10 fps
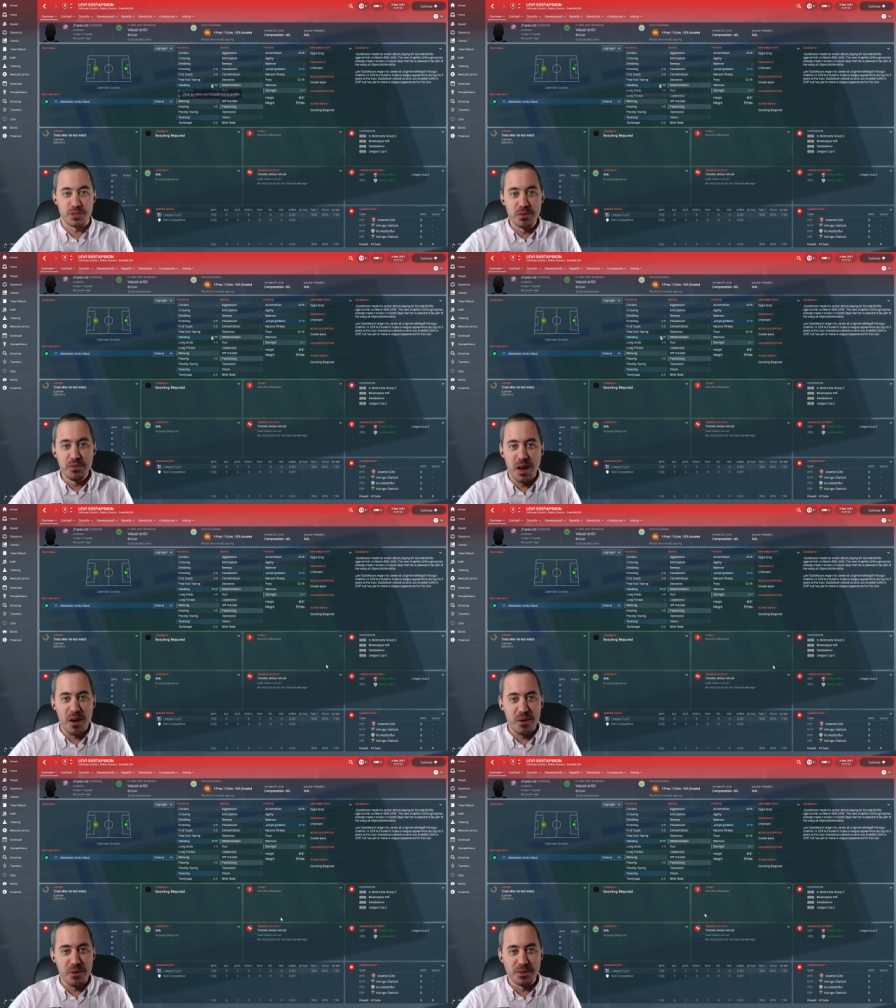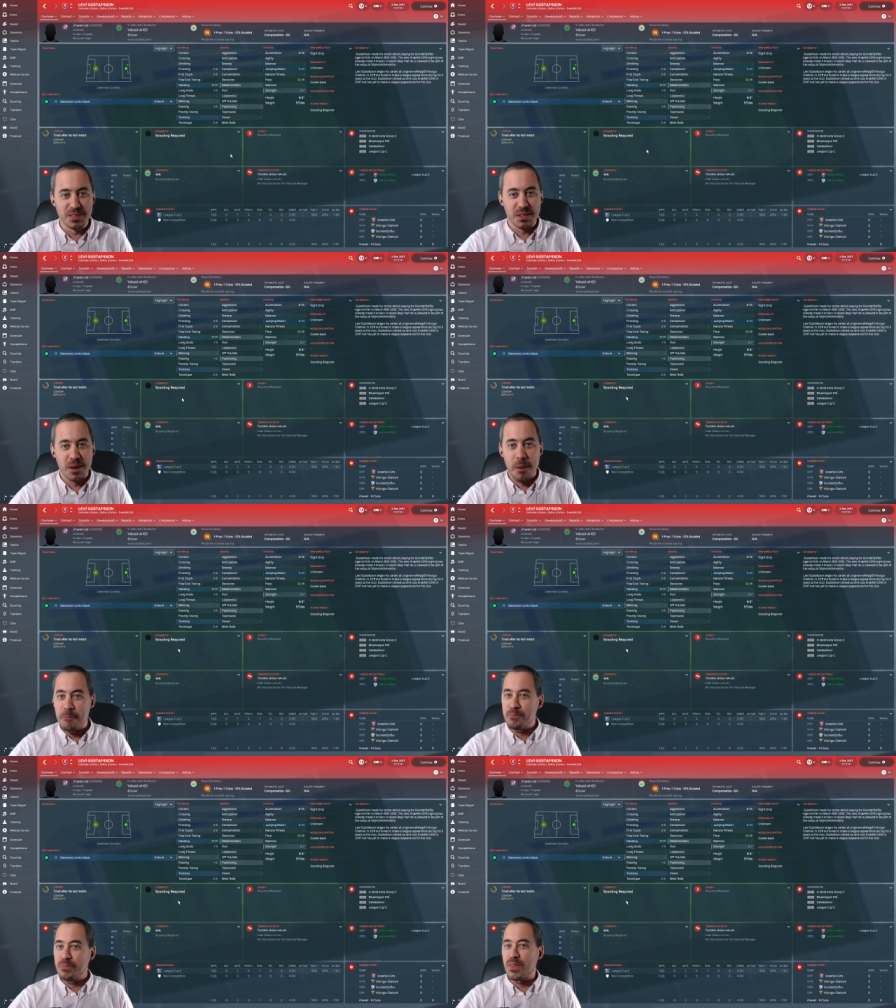Who knows?
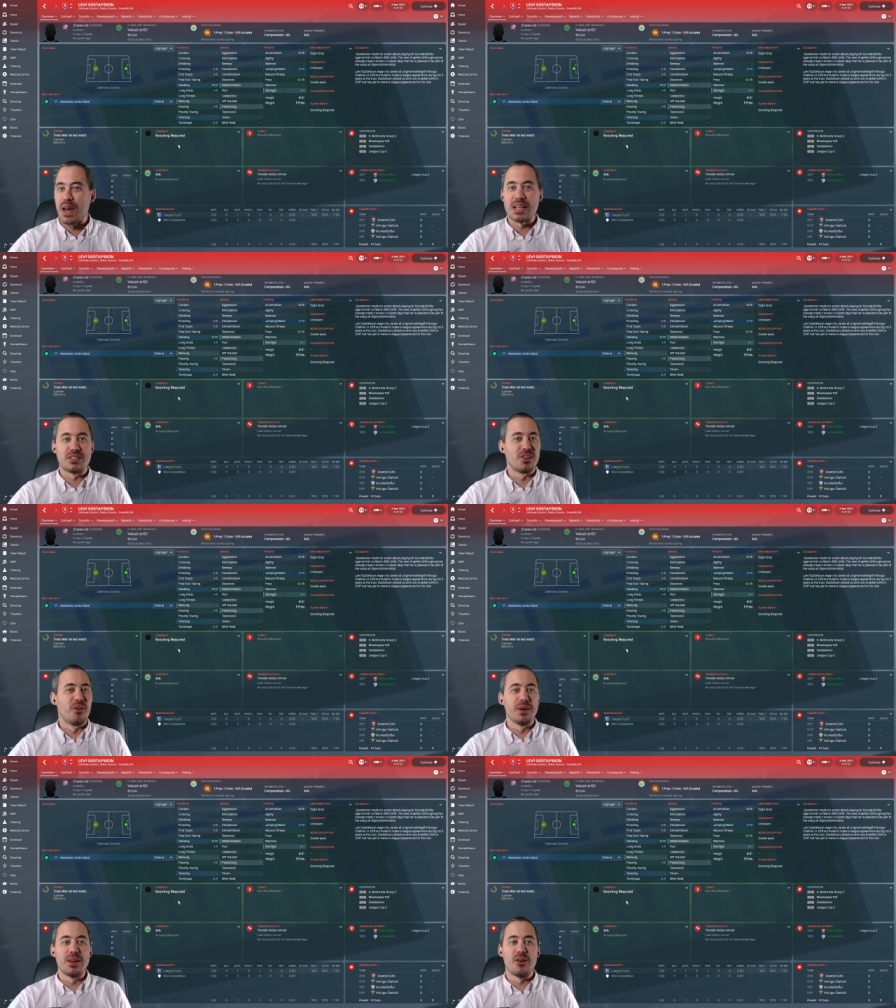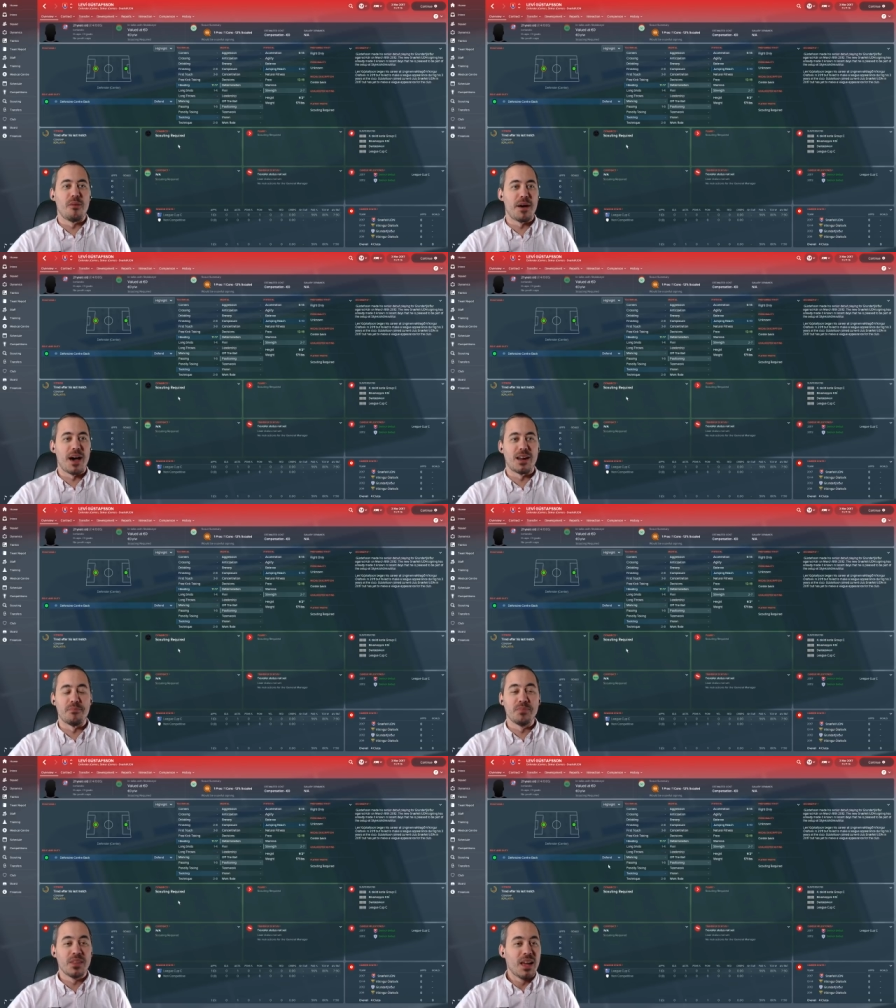That's all we know about
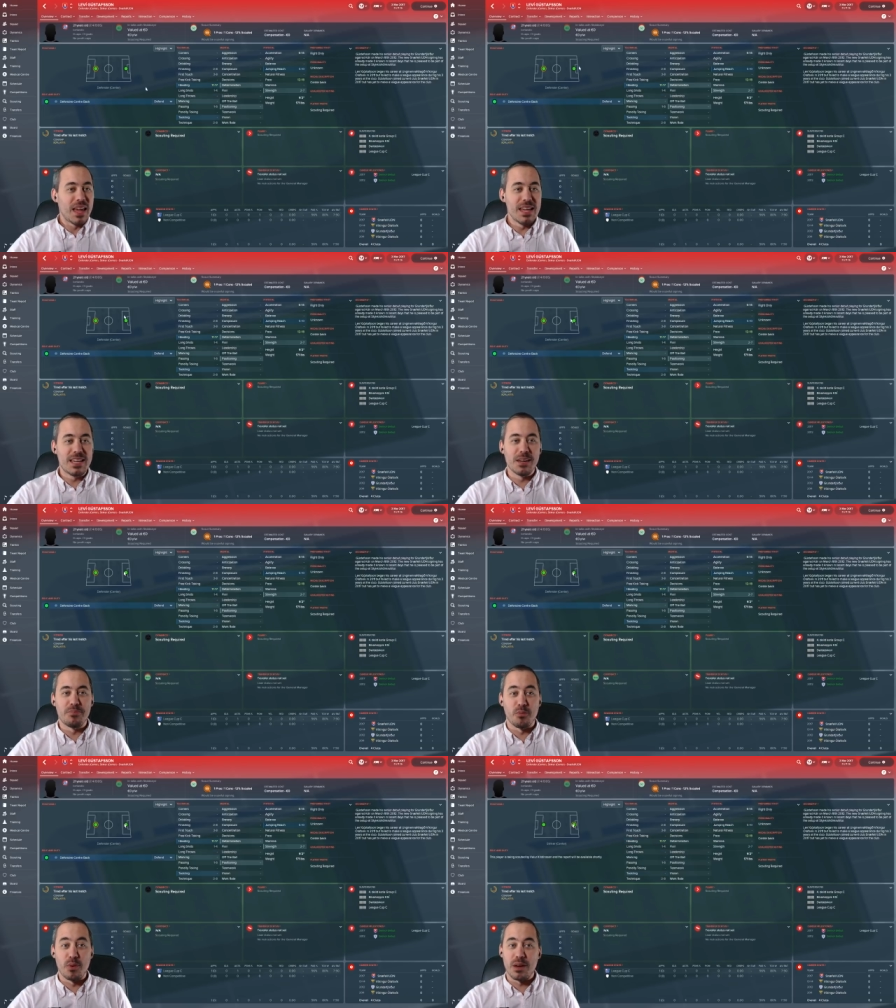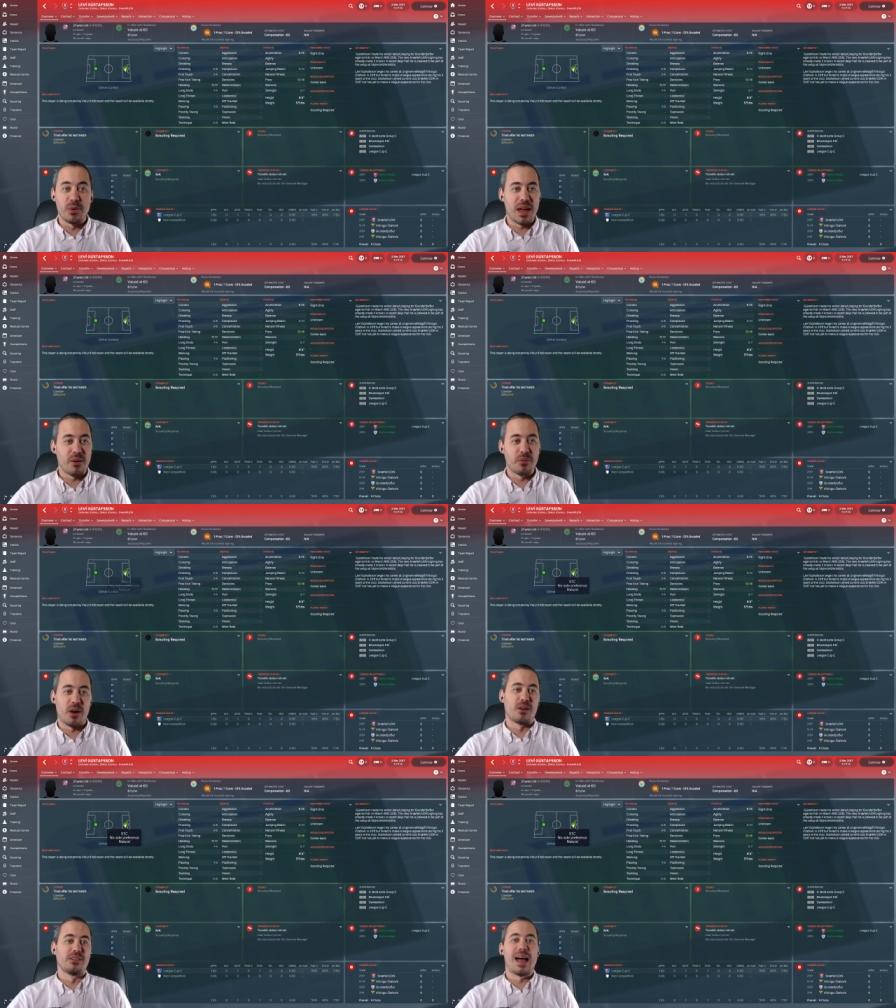him. He can we we we
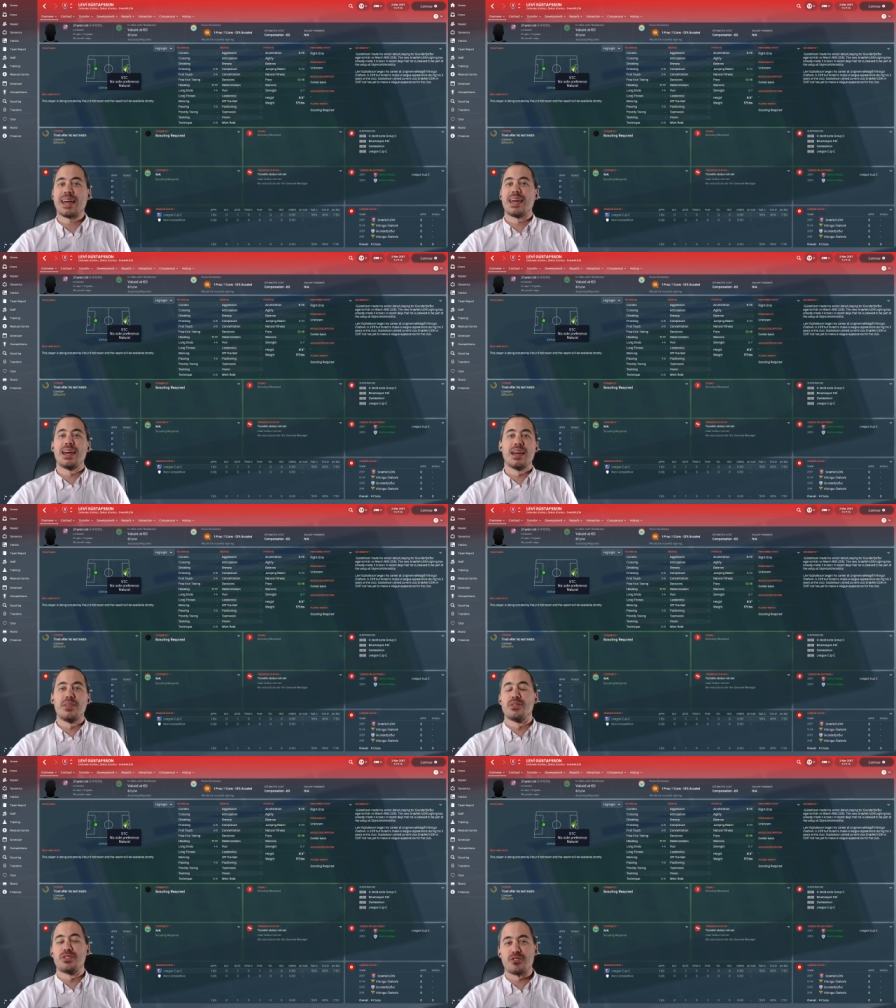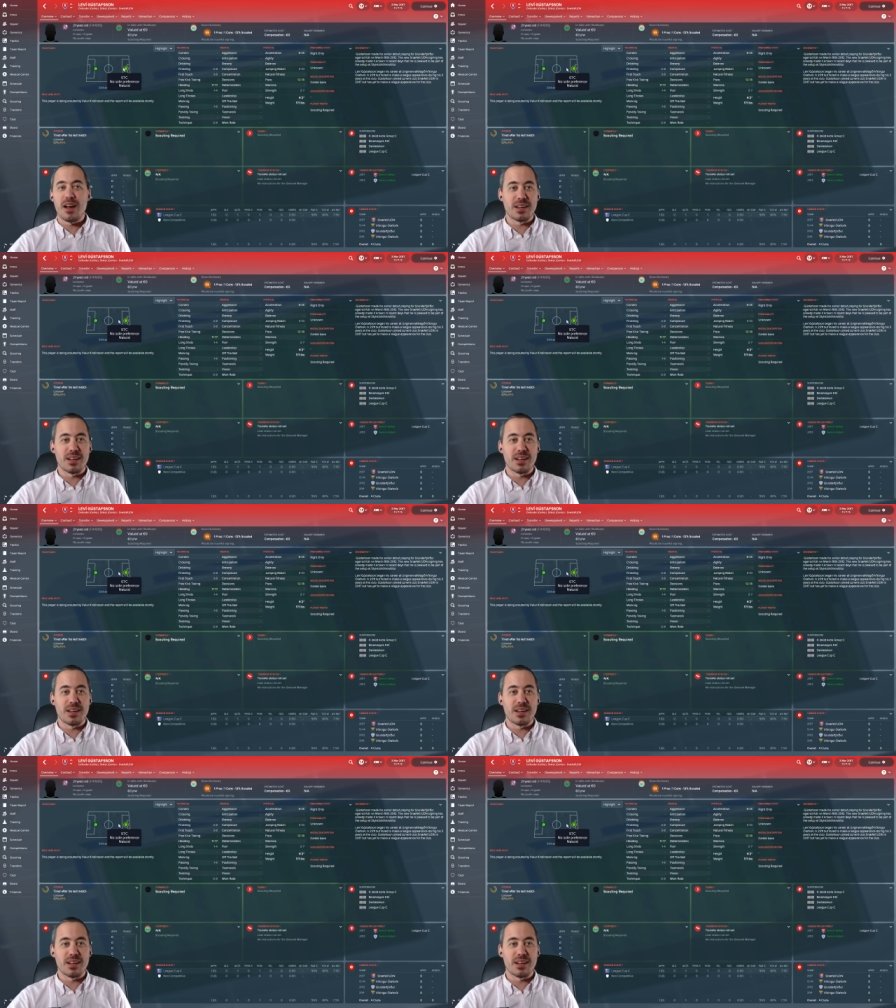are lacking in the strike